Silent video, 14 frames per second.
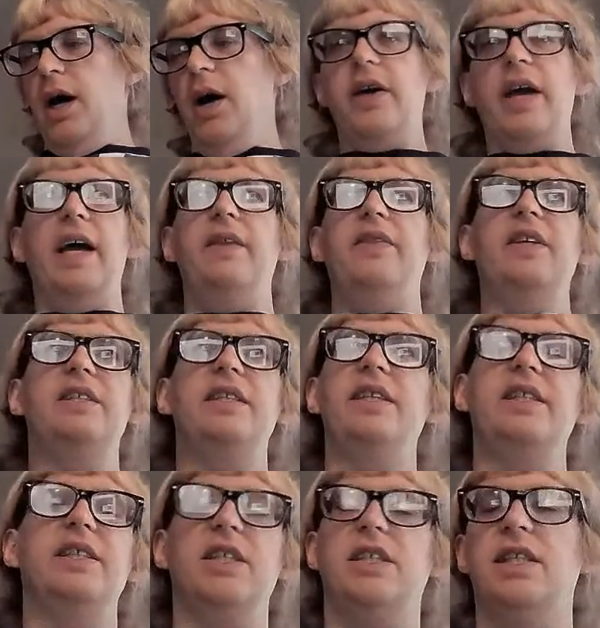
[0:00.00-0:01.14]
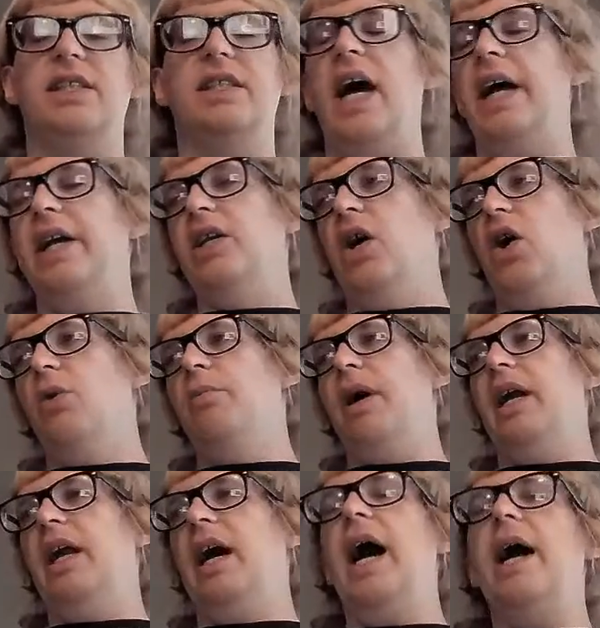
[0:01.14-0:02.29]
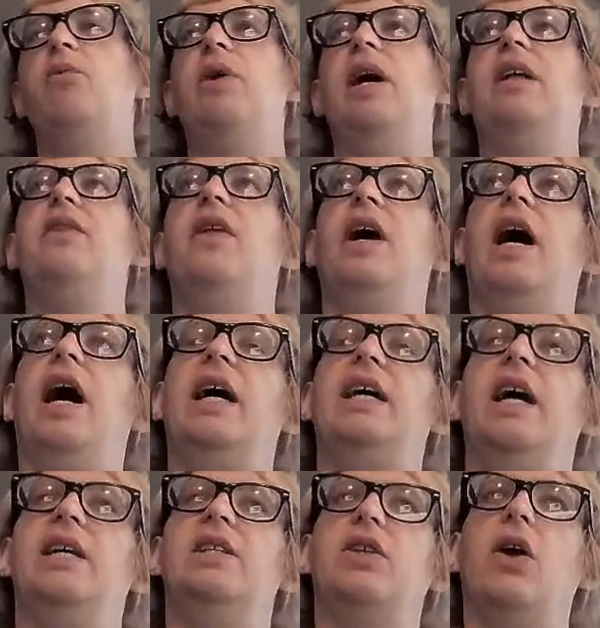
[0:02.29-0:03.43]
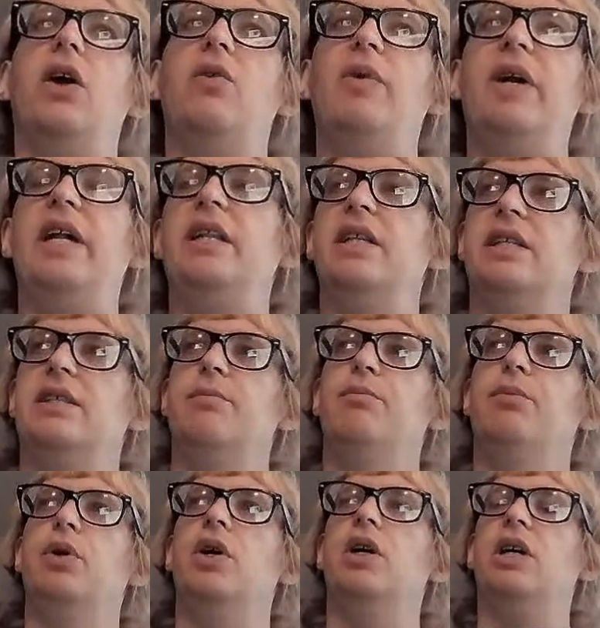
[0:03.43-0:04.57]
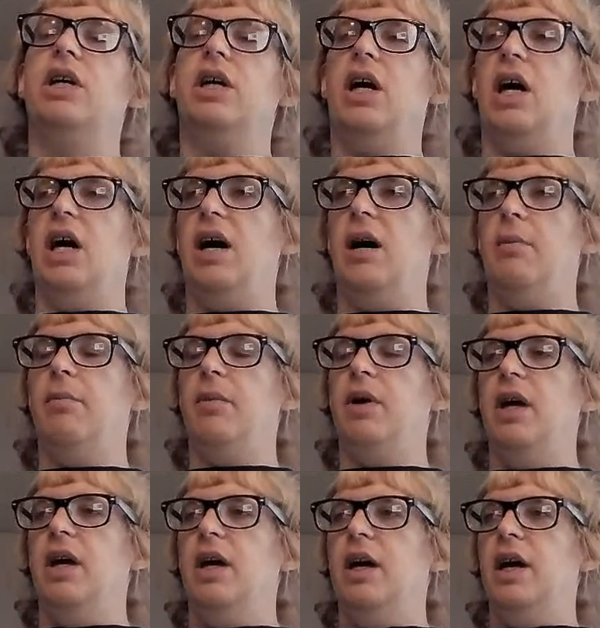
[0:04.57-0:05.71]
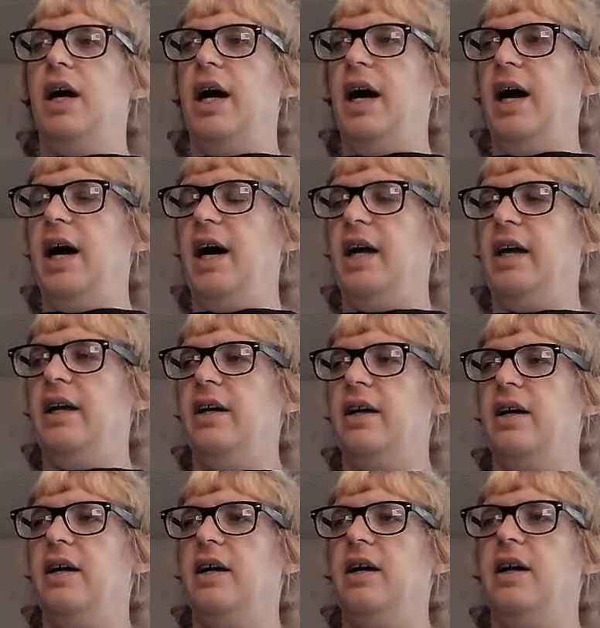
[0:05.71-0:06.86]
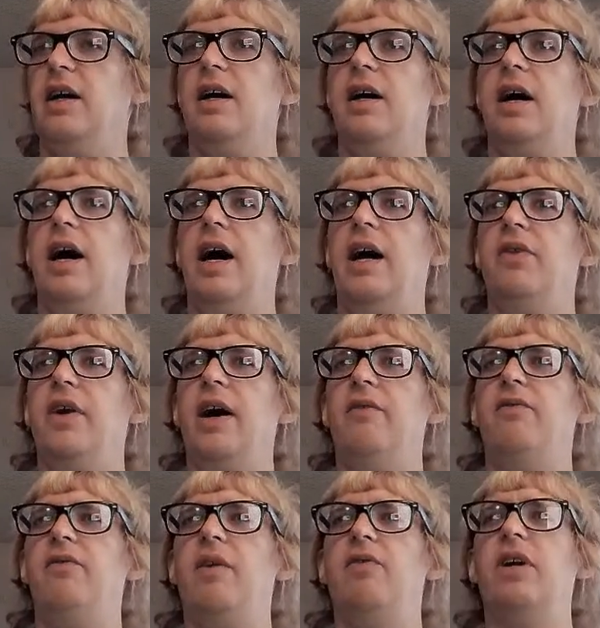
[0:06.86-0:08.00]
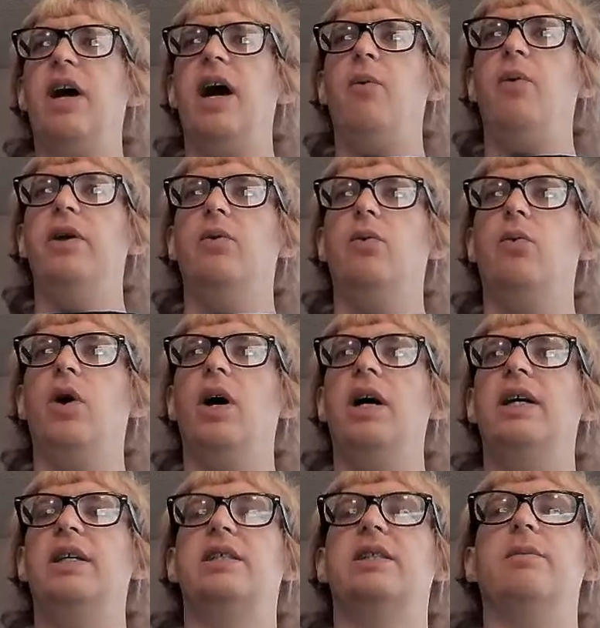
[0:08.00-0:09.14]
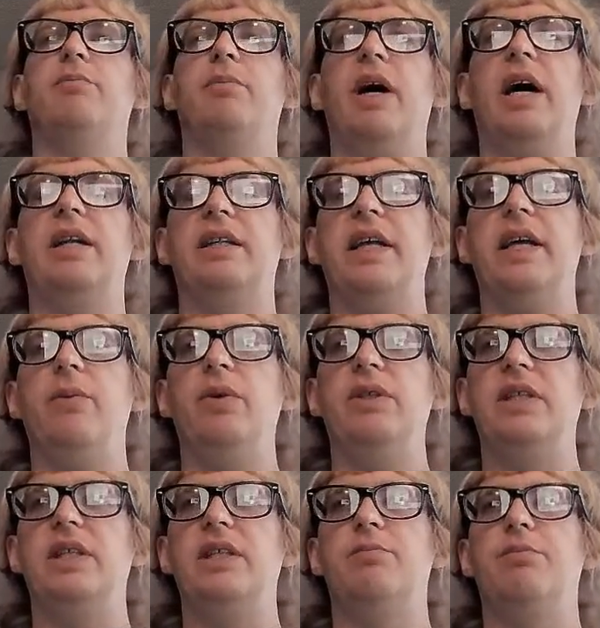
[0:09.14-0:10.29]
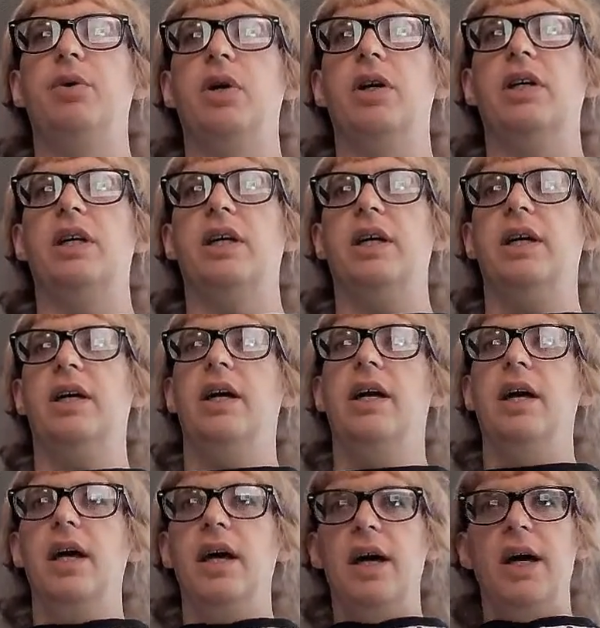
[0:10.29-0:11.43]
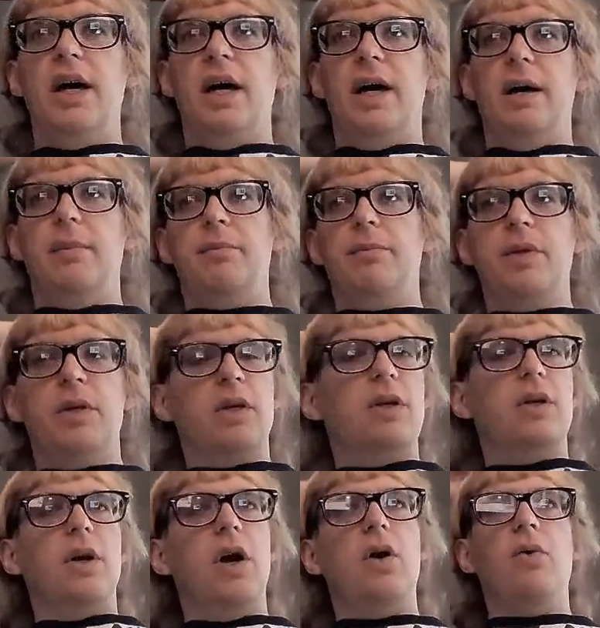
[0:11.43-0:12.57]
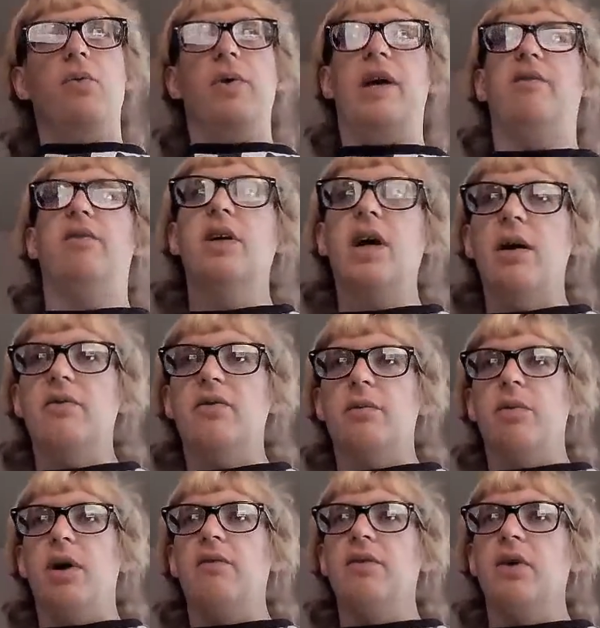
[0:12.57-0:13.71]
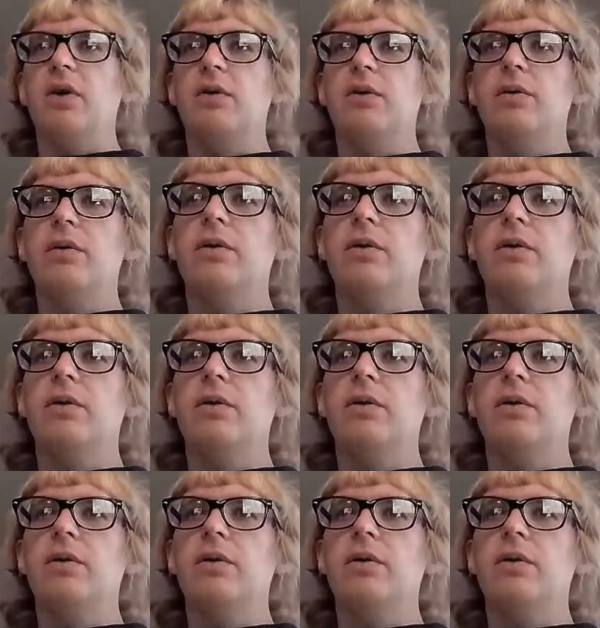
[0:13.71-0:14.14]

okay, this is just a side note, but I started reading this book. I forgot what it was, but it was this book. We have a comment, Pafo.